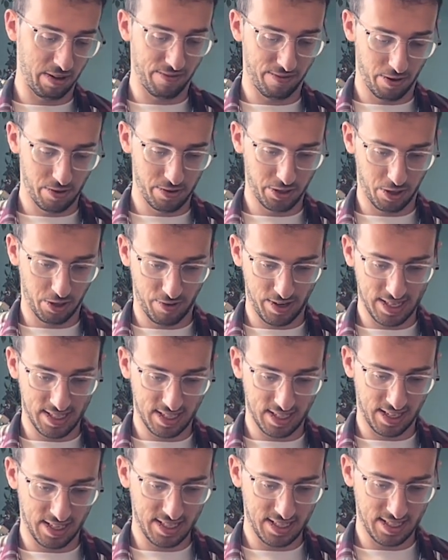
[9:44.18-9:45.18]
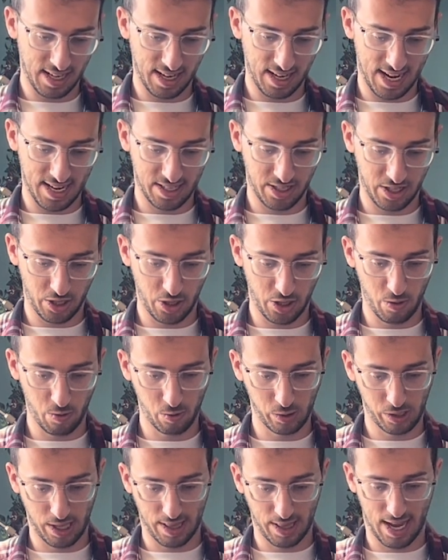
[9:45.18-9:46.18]
photo recently, so let's
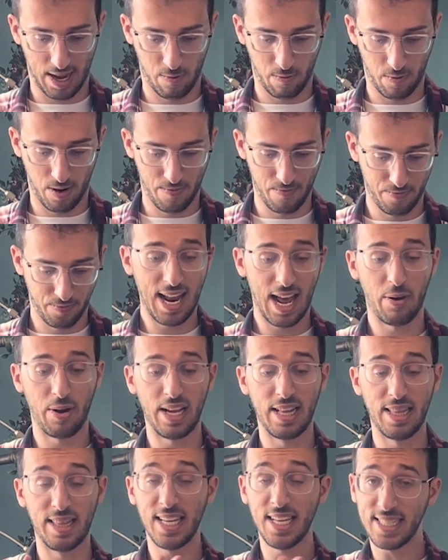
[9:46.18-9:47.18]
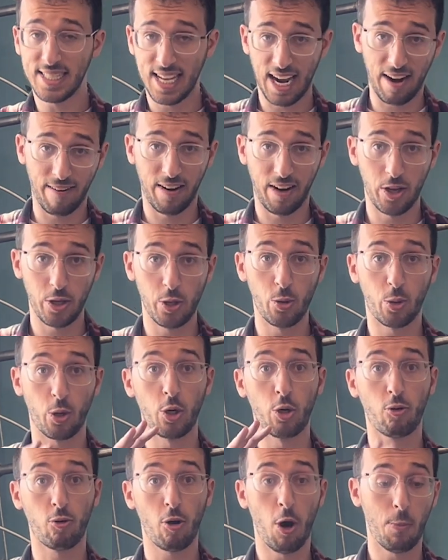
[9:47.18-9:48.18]
use that one. Now in this area, you
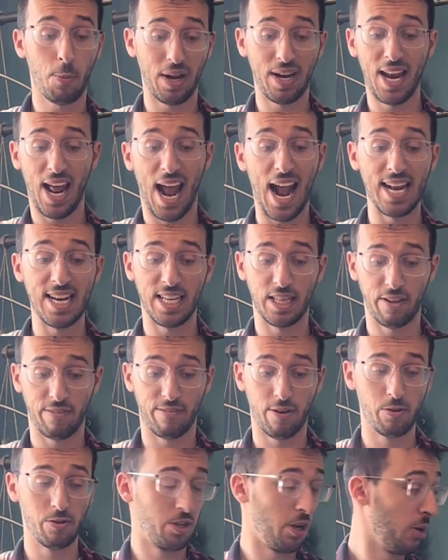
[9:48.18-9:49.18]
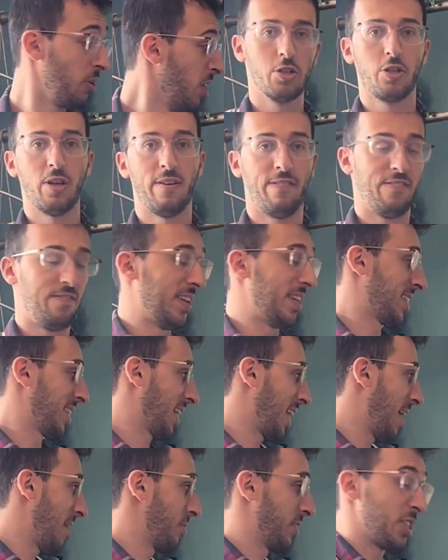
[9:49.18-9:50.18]
can crop and edit the photo so it fits the
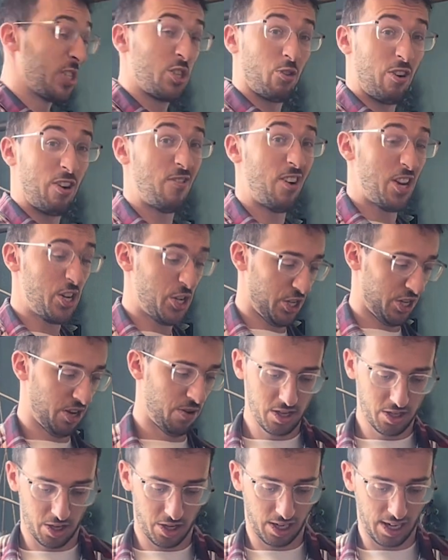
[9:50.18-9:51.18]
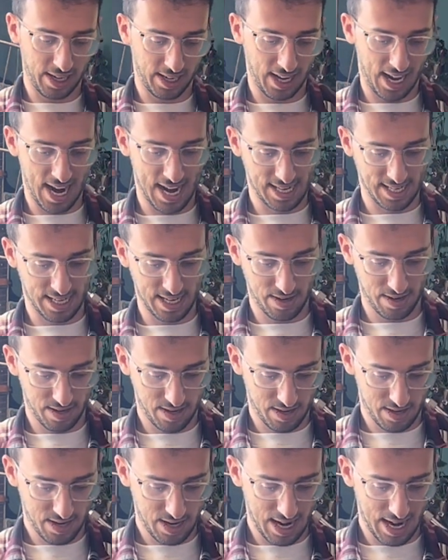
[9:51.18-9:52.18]
canvas's screen ratio. So you click edit,
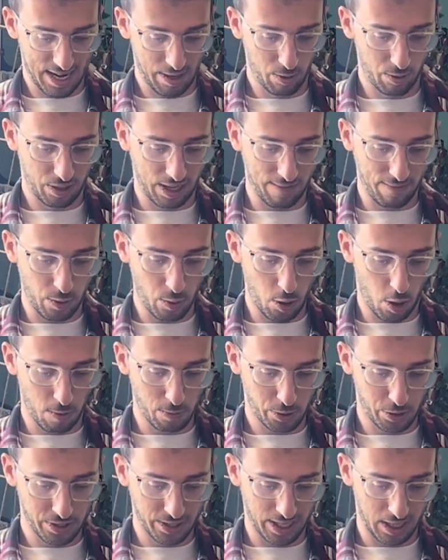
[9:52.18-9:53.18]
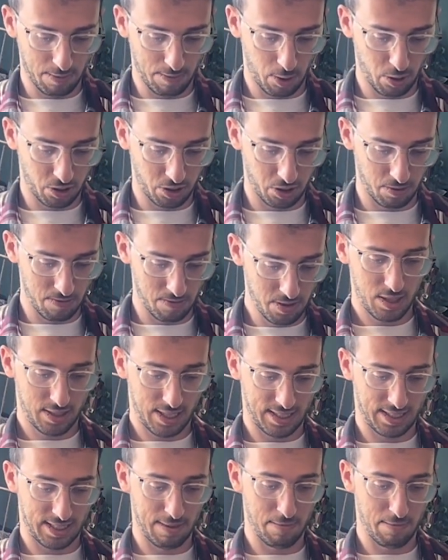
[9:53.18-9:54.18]
and it will give you options at the bottom,
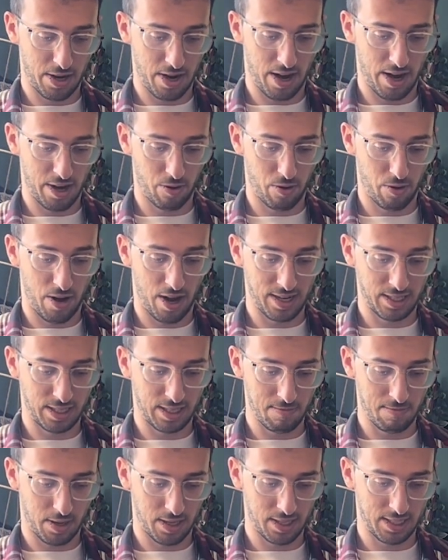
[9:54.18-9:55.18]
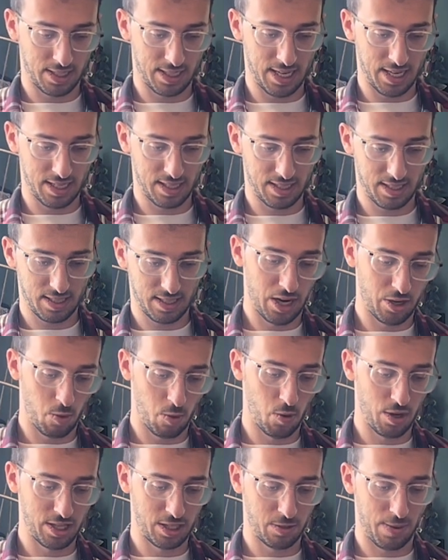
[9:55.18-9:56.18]
16:9 or 19:6. I don't
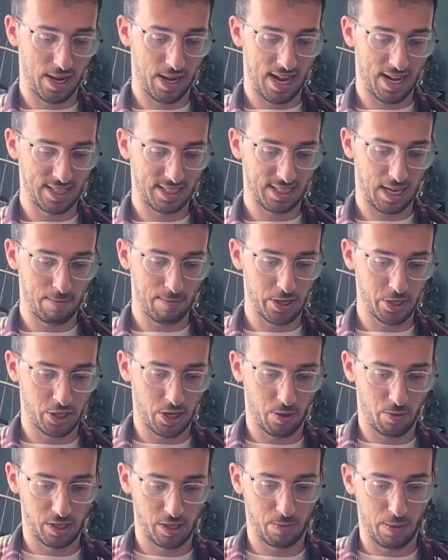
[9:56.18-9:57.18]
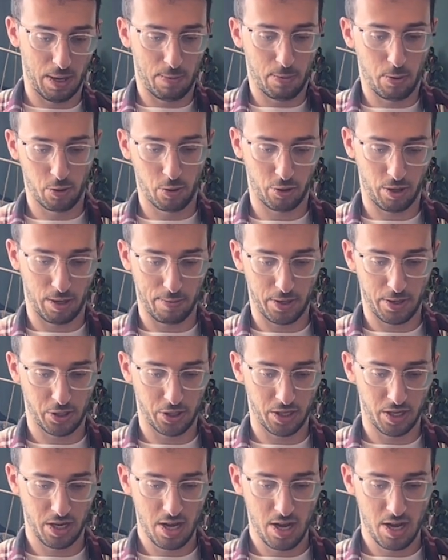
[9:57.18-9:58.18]
want it to be a landscape picture, I want it to be a portrait
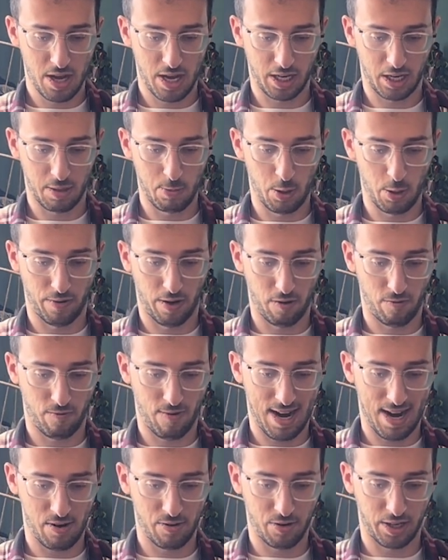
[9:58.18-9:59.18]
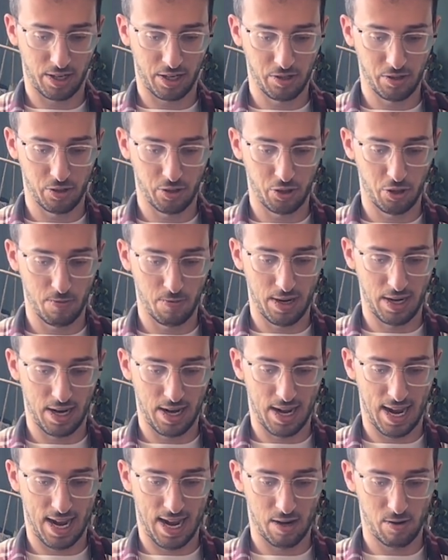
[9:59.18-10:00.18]
picture. I can move it around, I can zoom in
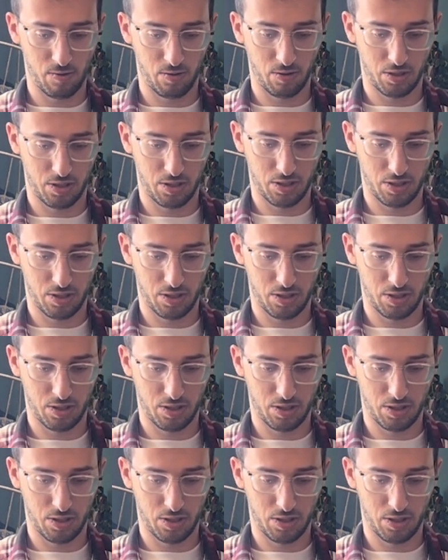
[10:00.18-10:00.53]
and out.